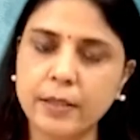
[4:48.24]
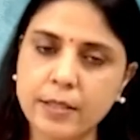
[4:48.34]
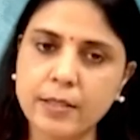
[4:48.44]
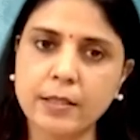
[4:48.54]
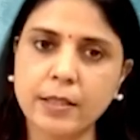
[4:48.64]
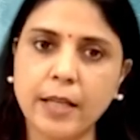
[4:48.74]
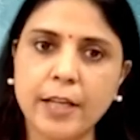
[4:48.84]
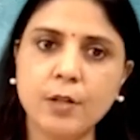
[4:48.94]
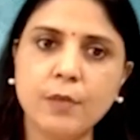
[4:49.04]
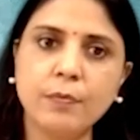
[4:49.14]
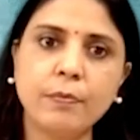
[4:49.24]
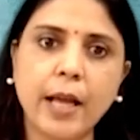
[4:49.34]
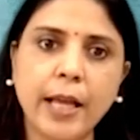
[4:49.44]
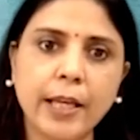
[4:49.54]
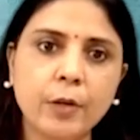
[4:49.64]
this kind of
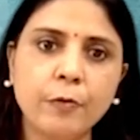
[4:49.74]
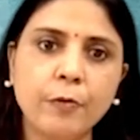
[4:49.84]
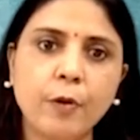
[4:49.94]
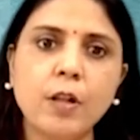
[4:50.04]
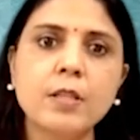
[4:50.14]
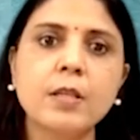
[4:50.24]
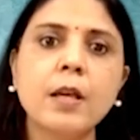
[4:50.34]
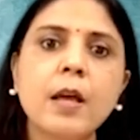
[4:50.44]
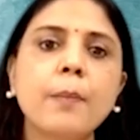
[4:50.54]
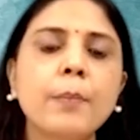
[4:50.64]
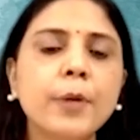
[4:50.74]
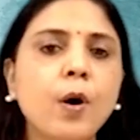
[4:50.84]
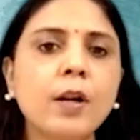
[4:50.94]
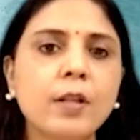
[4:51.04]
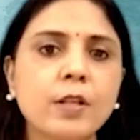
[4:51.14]
idol falls
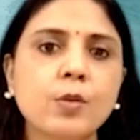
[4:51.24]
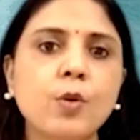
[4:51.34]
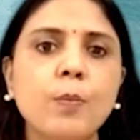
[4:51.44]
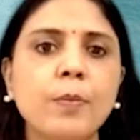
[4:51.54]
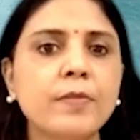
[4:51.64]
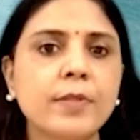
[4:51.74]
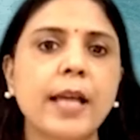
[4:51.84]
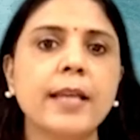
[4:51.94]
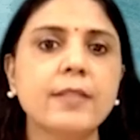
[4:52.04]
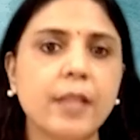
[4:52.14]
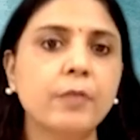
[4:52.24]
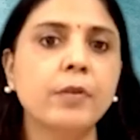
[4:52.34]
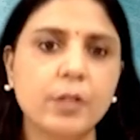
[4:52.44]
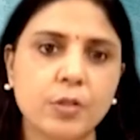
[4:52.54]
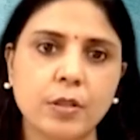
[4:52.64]
beyond the scope of science and
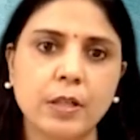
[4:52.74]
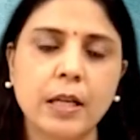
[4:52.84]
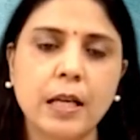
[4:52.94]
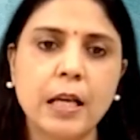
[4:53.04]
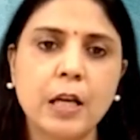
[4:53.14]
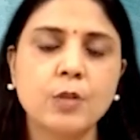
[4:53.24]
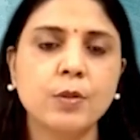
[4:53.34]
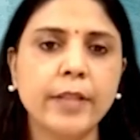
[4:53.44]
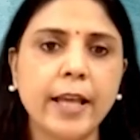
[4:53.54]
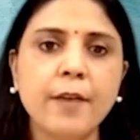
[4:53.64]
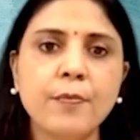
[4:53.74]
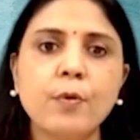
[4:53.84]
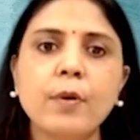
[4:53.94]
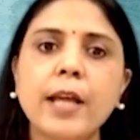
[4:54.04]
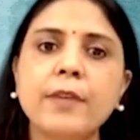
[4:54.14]
religion. So
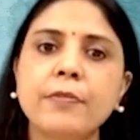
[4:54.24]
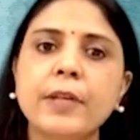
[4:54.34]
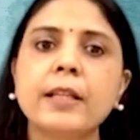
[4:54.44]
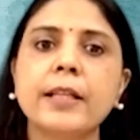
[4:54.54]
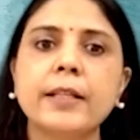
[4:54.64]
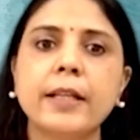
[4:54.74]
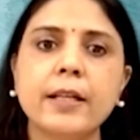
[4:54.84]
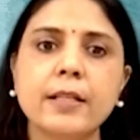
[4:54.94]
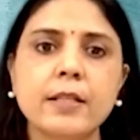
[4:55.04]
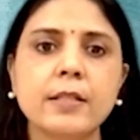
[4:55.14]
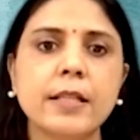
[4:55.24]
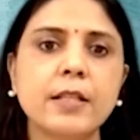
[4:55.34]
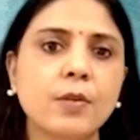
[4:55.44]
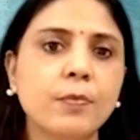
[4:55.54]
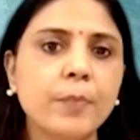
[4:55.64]
therefore, I feel that there is a
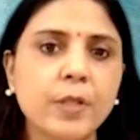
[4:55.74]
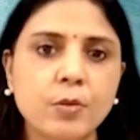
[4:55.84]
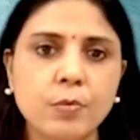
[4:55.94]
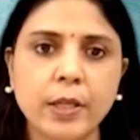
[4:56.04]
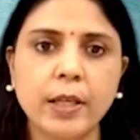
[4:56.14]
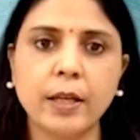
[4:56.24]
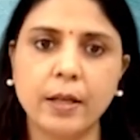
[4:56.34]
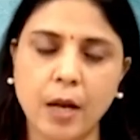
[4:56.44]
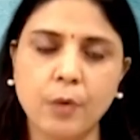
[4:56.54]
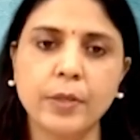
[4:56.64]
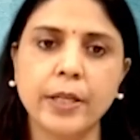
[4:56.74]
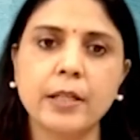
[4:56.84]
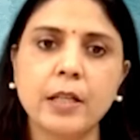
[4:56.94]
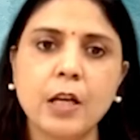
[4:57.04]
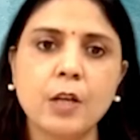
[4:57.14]
sense of mystery around
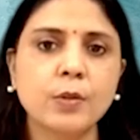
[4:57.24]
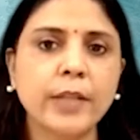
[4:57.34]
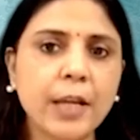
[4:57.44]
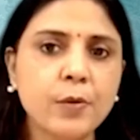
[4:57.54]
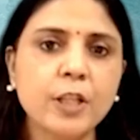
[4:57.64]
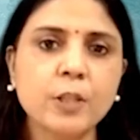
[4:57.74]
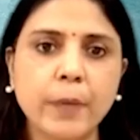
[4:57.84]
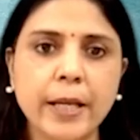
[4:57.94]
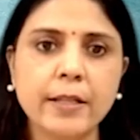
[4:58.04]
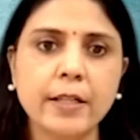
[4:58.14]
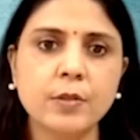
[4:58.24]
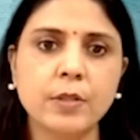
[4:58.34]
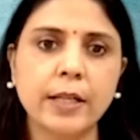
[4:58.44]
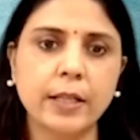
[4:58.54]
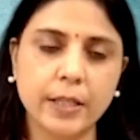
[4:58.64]
it. So can you explain this?
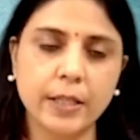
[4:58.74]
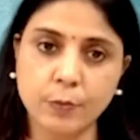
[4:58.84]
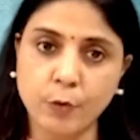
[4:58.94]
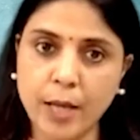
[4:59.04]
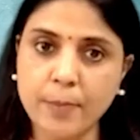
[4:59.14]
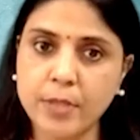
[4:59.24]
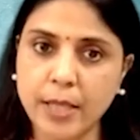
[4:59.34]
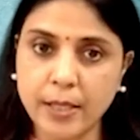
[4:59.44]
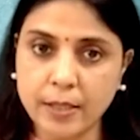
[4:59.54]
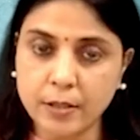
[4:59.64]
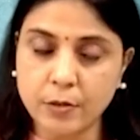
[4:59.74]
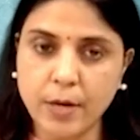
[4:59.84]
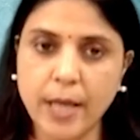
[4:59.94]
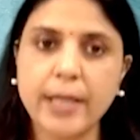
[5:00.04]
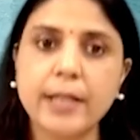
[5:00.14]
That is what I'm saying. Is it
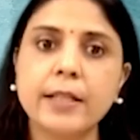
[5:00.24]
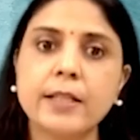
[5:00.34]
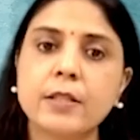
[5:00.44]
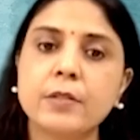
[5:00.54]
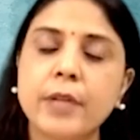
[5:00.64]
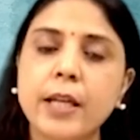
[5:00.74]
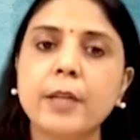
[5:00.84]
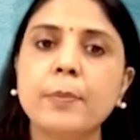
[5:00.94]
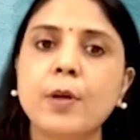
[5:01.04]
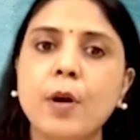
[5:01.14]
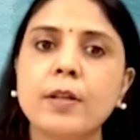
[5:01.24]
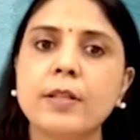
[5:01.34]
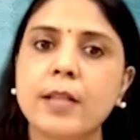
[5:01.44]
right? Is it really beyond